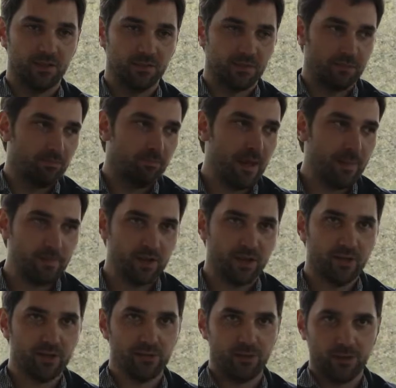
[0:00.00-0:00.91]
is
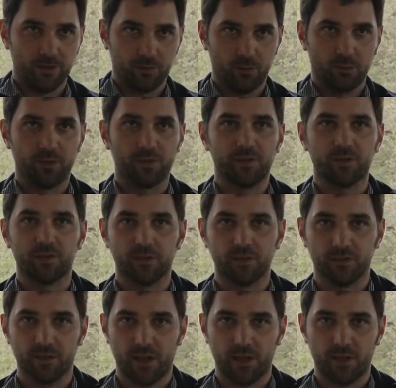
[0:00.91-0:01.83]
mapping
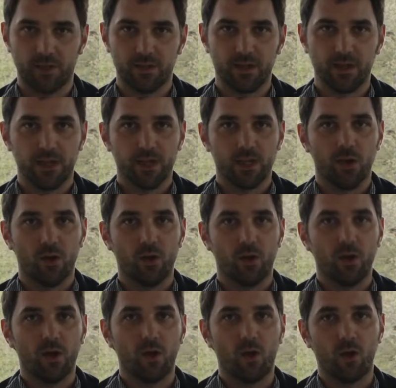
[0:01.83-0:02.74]
discourses, and
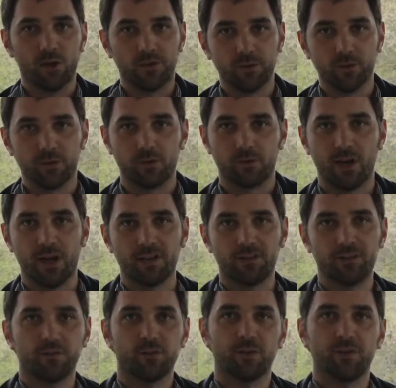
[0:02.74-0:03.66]
also
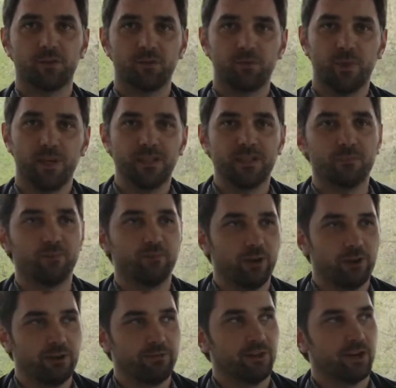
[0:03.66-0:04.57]
tries, of course, to make them
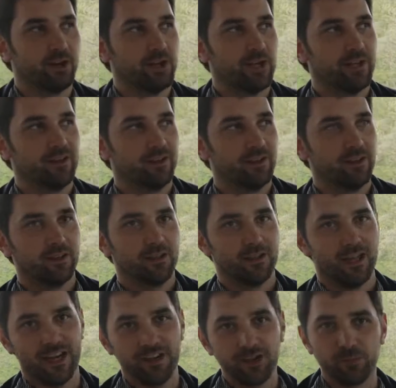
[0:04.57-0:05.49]
very, very
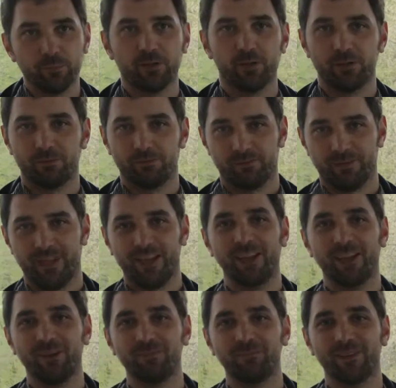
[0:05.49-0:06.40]
tangible.
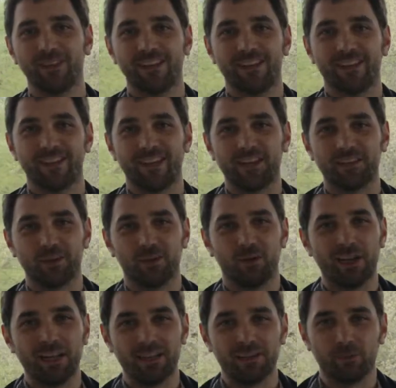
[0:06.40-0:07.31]
That's
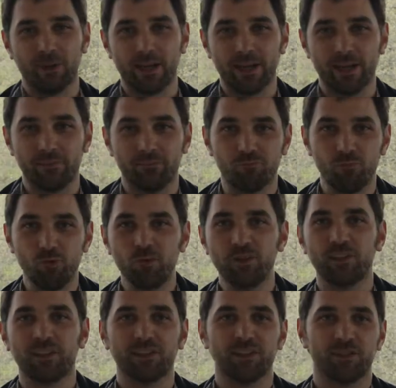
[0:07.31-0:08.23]
why
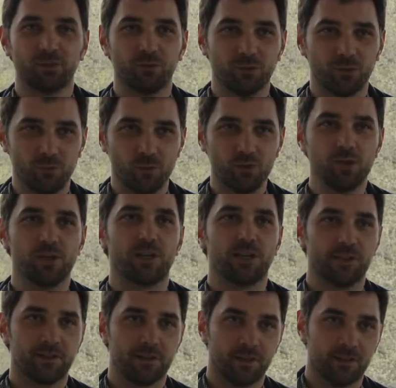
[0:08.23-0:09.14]
music is so crucial
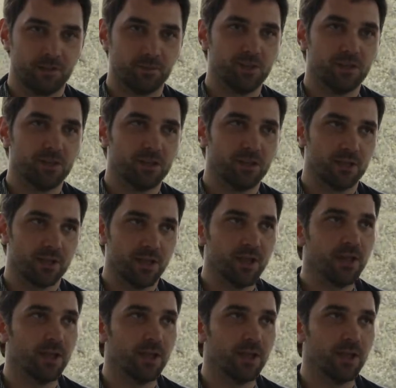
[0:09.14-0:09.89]
in this exhibition.